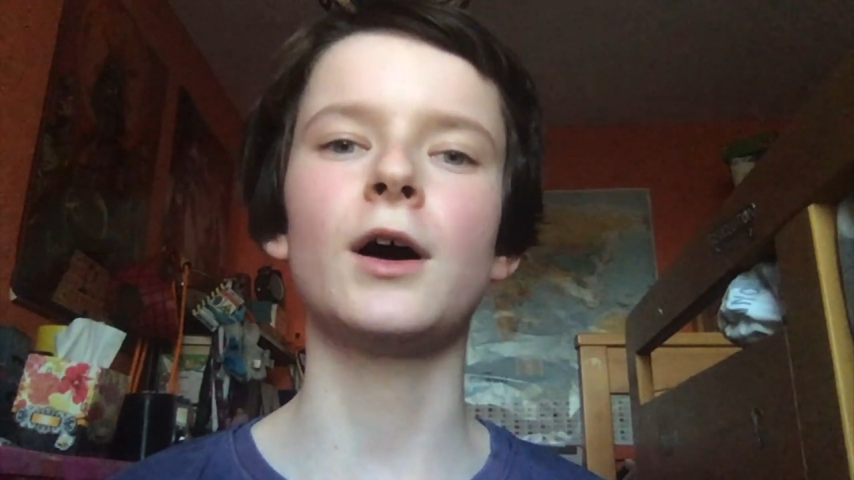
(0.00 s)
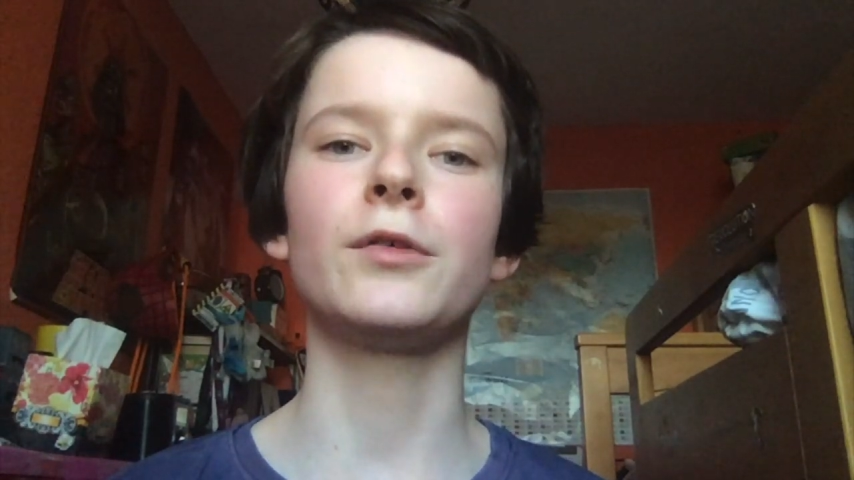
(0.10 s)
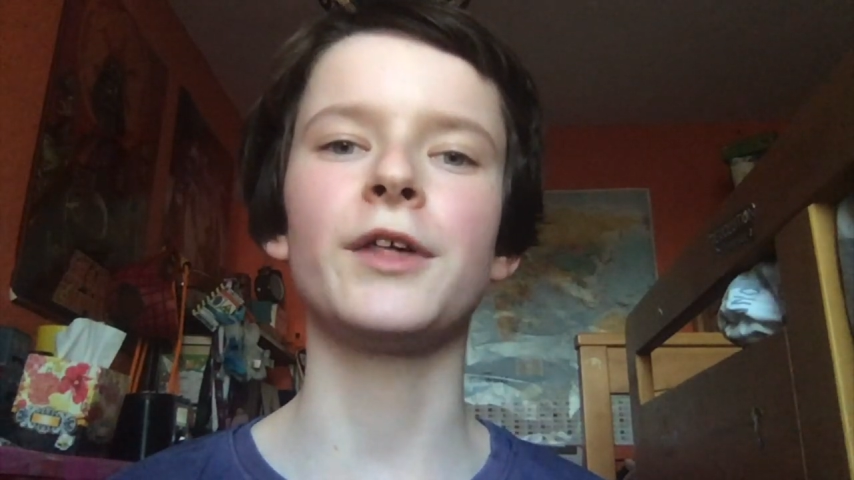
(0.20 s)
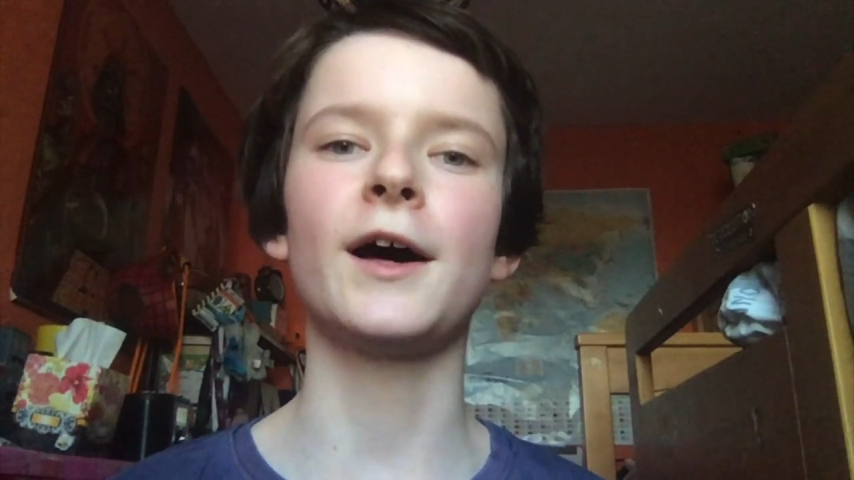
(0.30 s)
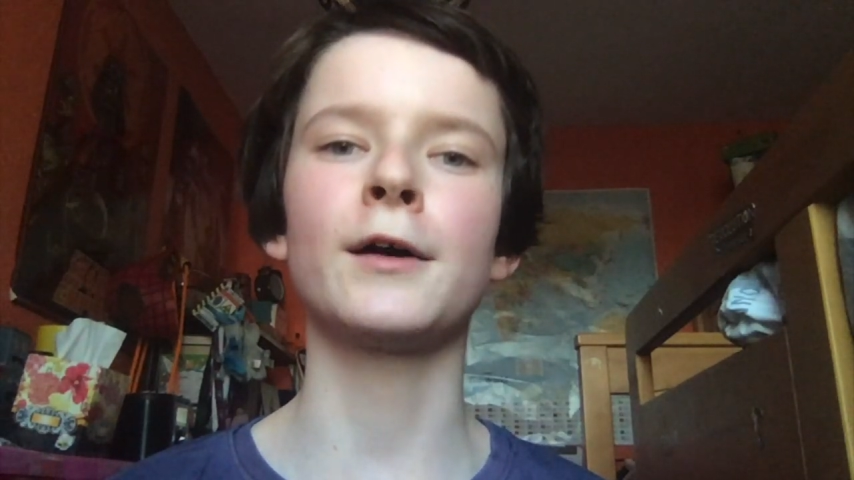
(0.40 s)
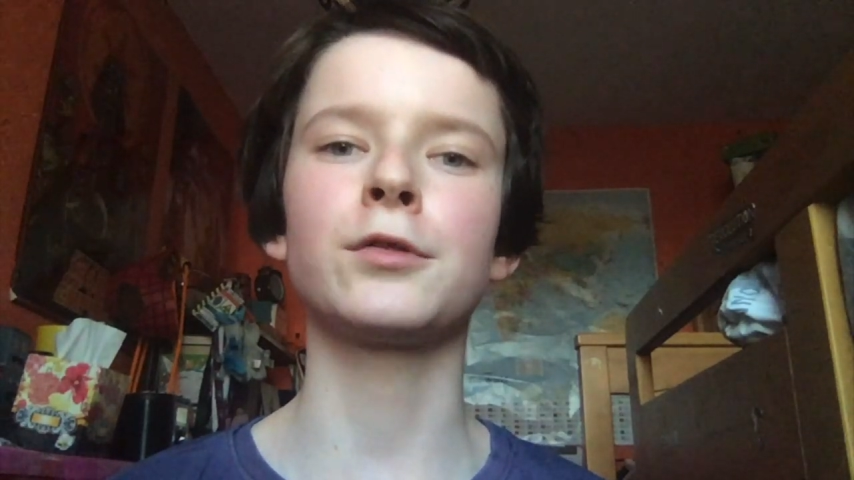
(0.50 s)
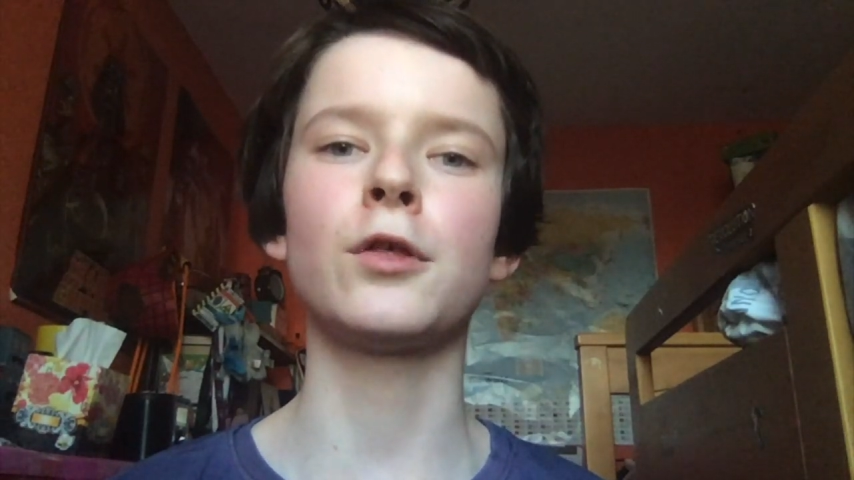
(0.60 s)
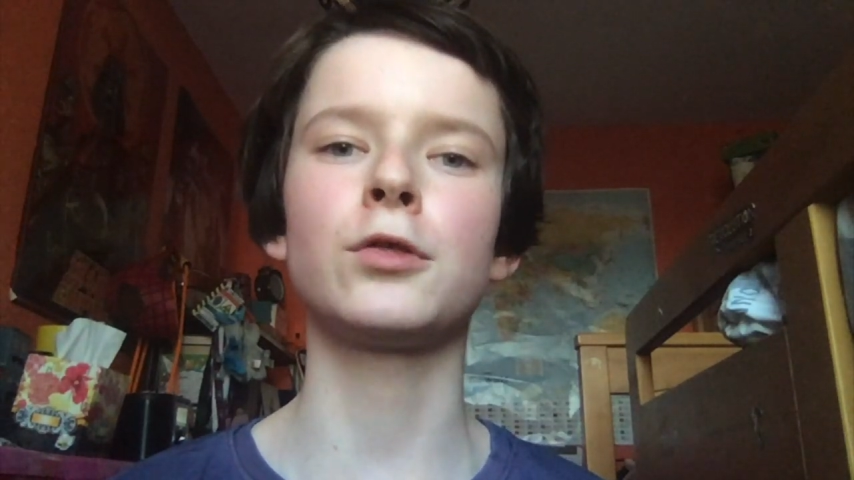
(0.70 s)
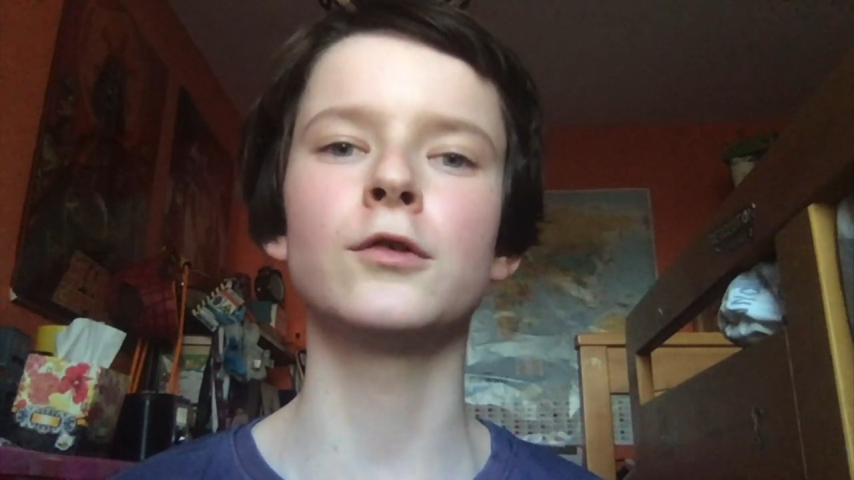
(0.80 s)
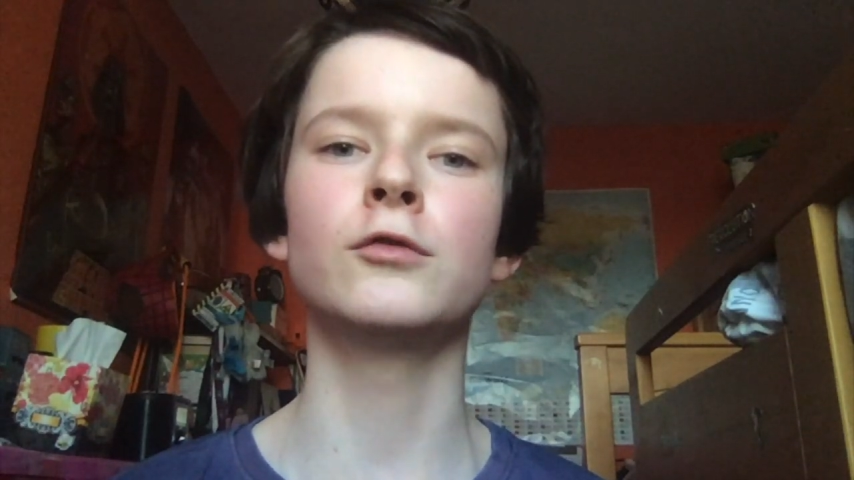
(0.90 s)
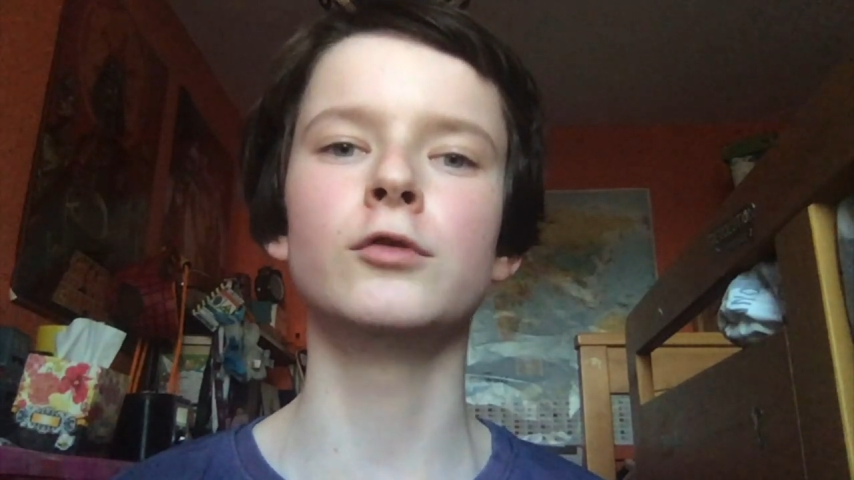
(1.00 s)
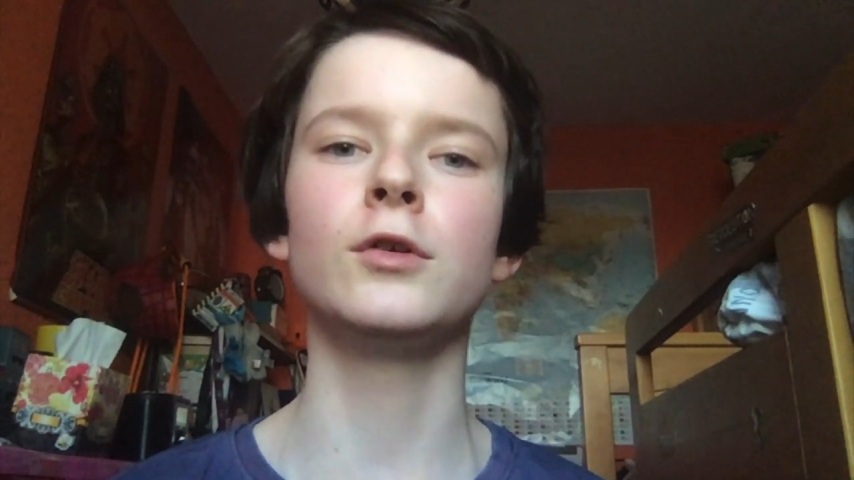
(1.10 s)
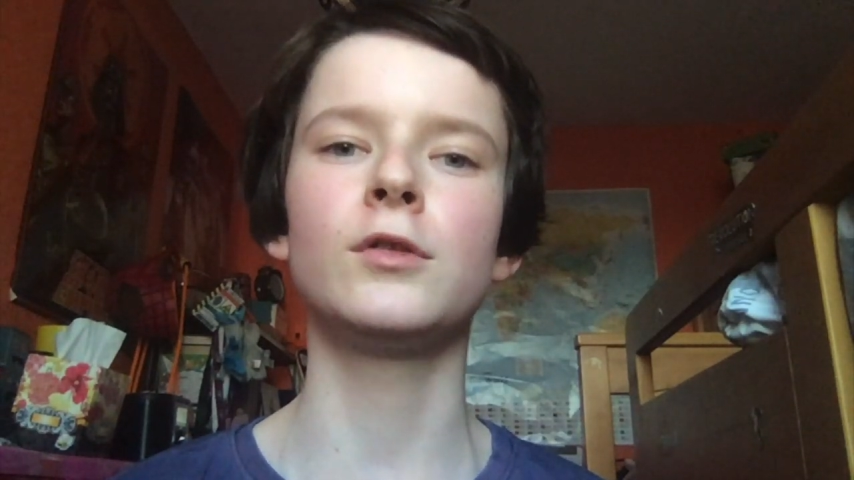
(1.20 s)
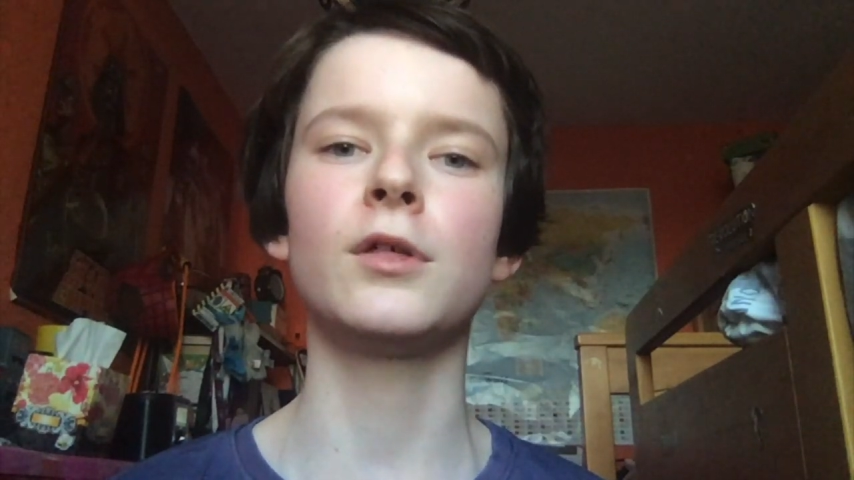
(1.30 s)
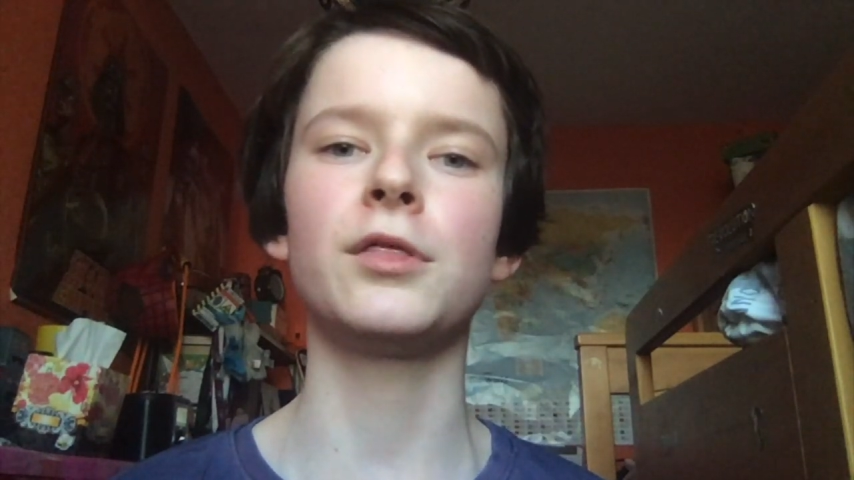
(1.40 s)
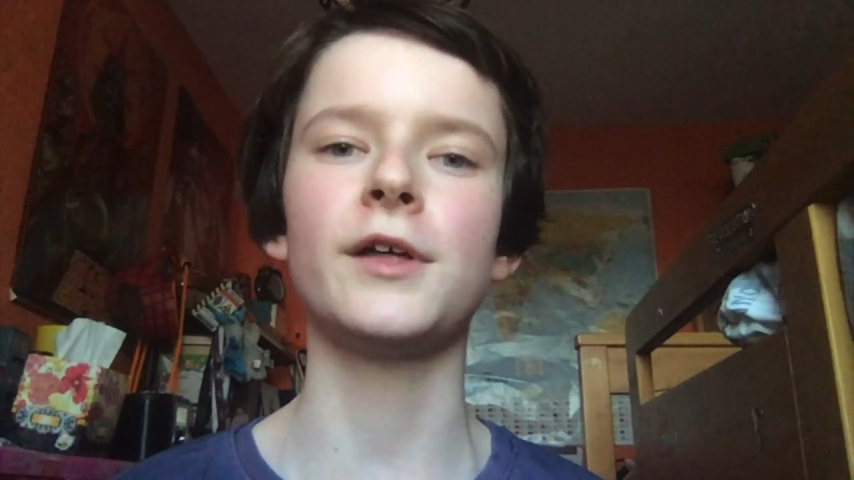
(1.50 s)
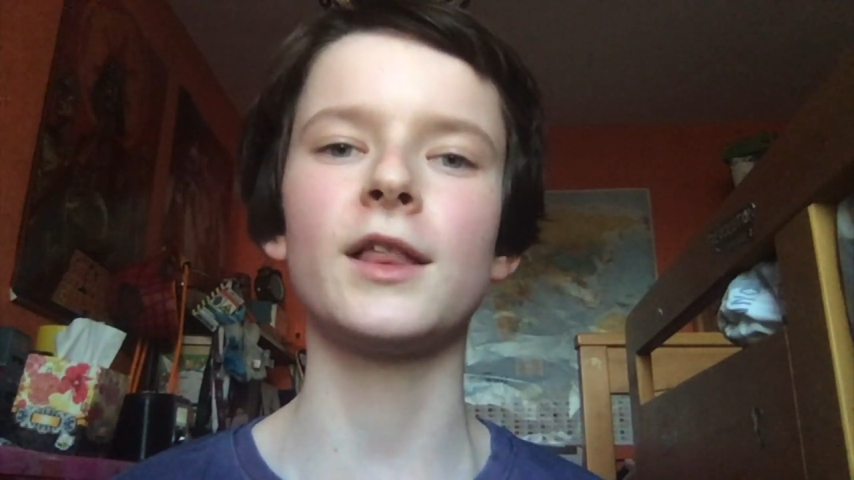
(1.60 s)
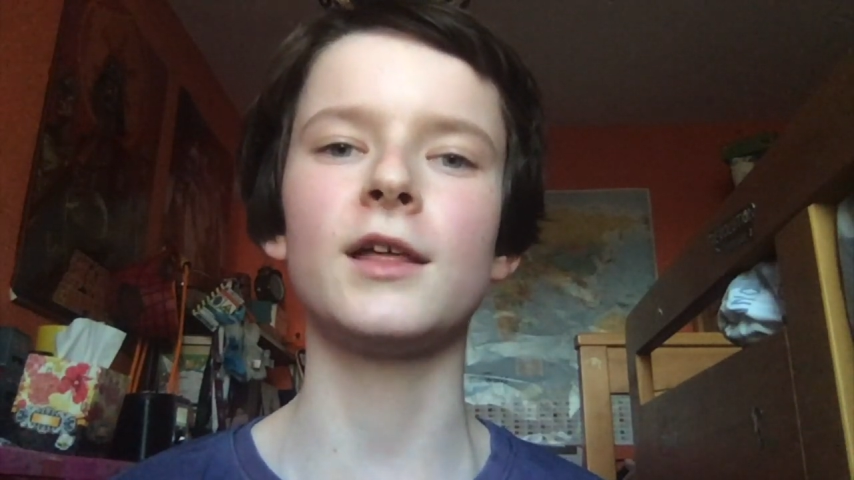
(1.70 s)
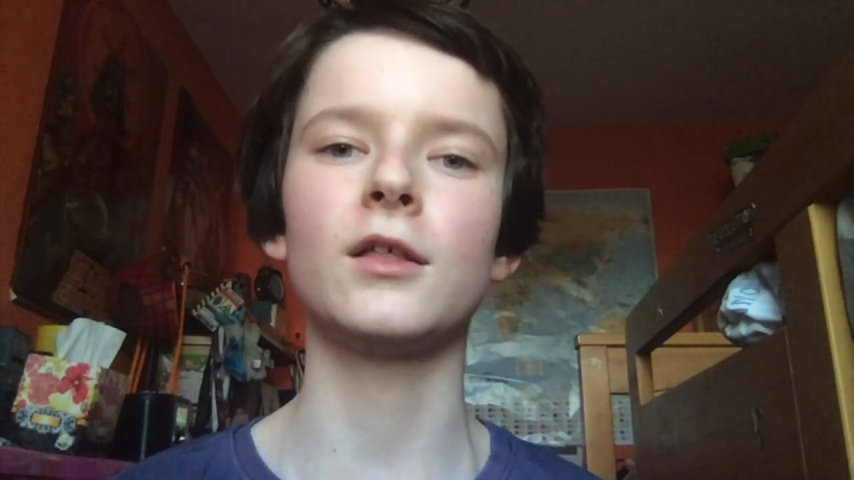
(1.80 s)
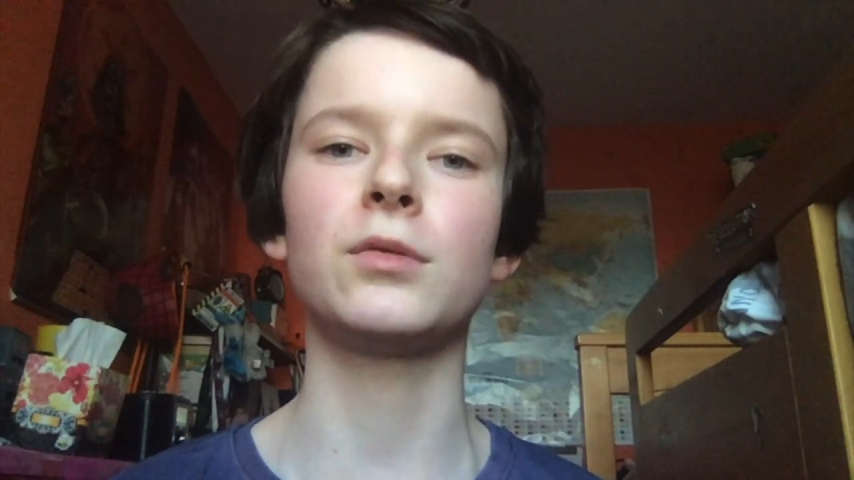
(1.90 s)
how to access your router
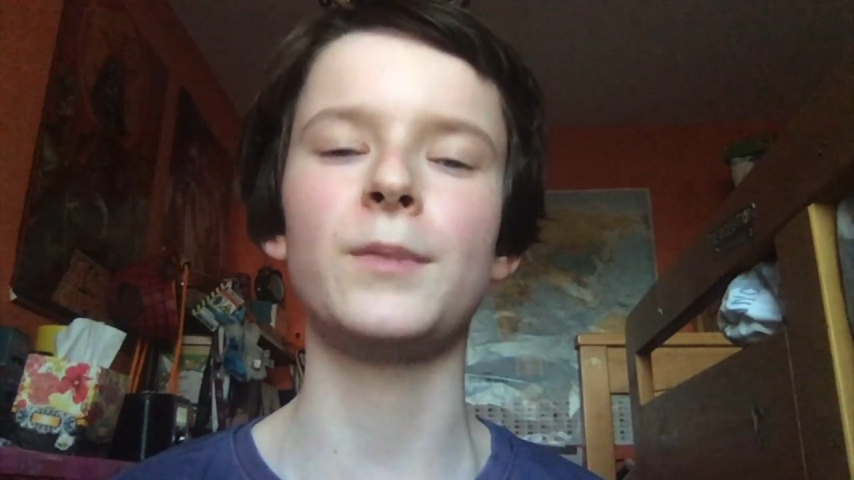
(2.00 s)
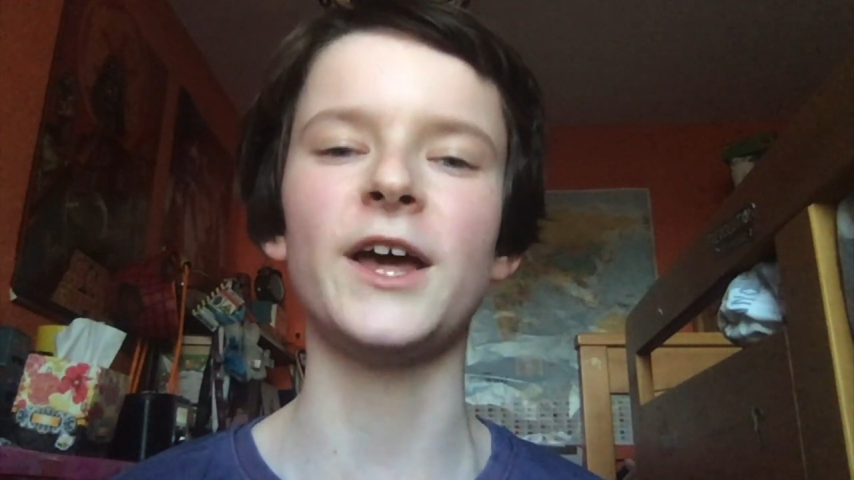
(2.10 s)
settings